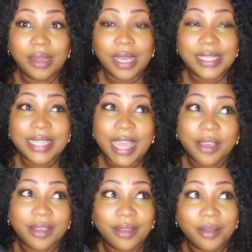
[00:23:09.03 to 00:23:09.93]
It's
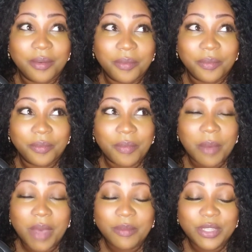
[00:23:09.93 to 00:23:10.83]
like my
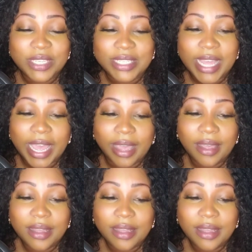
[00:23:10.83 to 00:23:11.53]
mom used to say,